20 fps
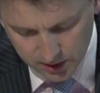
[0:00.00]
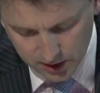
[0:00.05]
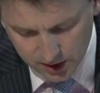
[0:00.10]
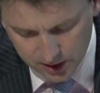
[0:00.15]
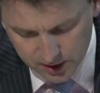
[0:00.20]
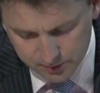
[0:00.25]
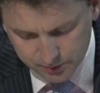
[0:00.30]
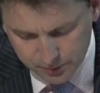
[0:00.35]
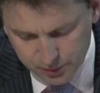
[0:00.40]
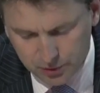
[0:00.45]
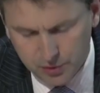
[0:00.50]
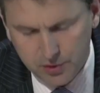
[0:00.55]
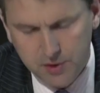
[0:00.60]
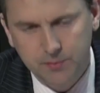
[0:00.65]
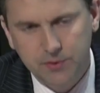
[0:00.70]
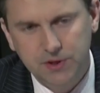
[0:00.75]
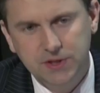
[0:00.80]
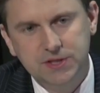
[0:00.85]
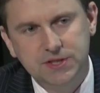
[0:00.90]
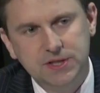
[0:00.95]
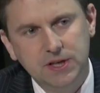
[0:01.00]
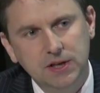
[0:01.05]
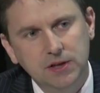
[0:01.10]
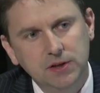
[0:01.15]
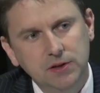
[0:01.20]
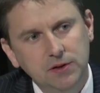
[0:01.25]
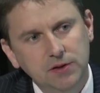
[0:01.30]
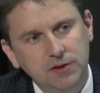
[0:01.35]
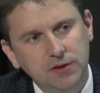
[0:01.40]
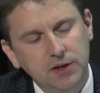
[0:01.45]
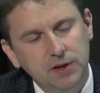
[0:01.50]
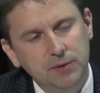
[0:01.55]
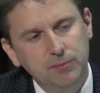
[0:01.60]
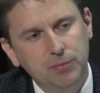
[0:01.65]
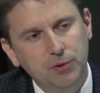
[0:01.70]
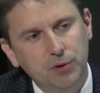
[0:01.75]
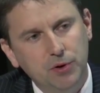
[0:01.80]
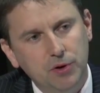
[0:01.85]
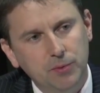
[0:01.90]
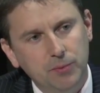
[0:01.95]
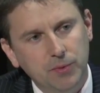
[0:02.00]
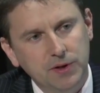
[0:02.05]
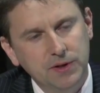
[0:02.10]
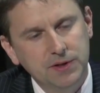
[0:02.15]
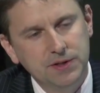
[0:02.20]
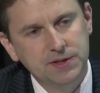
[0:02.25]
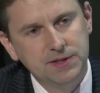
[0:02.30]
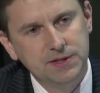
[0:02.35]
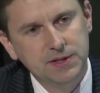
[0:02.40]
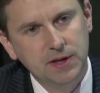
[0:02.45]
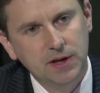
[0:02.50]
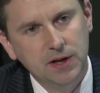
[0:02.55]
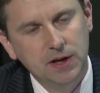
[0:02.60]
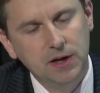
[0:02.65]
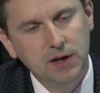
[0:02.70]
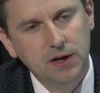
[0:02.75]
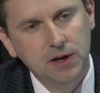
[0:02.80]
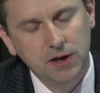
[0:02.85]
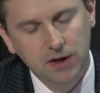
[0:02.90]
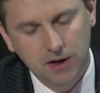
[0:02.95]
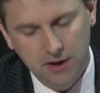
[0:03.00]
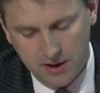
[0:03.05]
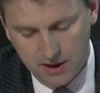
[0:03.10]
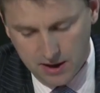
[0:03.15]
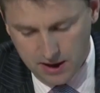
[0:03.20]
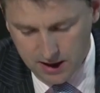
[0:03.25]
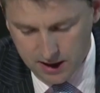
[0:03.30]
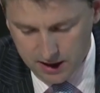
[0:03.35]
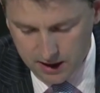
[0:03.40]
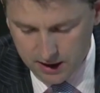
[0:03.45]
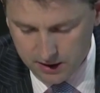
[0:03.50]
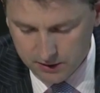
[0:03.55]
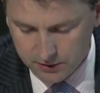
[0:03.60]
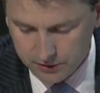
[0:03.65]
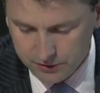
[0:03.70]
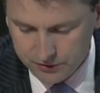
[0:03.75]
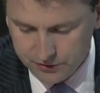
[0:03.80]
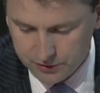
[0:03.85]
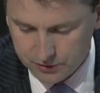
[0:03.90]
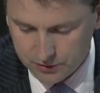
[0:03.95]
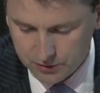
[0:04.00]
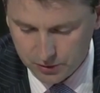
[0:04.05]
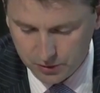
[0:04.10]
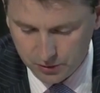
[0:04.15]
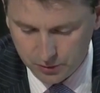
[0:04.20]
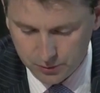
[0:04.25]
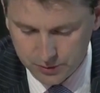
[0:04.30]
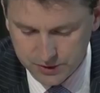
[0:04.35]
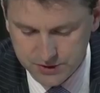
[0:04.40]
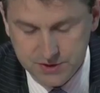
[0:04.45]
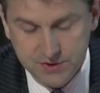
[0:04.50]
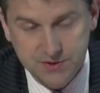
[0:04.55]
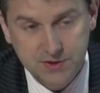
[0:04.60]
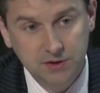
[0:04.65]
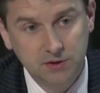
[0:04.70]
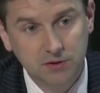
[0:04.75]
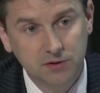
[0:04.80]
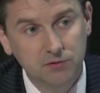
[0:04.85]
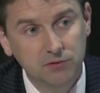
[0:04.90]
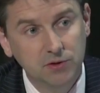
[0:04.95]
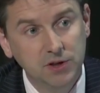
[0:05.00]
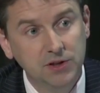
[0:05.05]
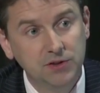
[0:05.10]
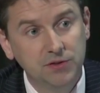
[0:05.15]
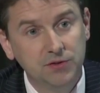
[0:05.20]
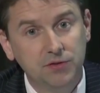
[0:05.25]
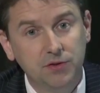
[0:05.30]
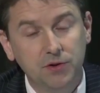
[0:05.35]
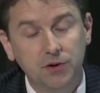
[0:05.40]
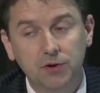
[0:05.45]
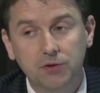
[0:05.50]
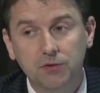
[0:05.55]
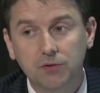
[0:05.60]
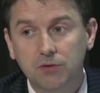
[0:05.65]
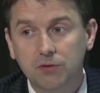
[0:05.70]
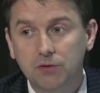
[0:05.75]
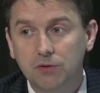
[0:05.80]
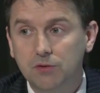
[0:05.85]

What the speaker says: Unemployment and youth unemployment are also low, which is a reason for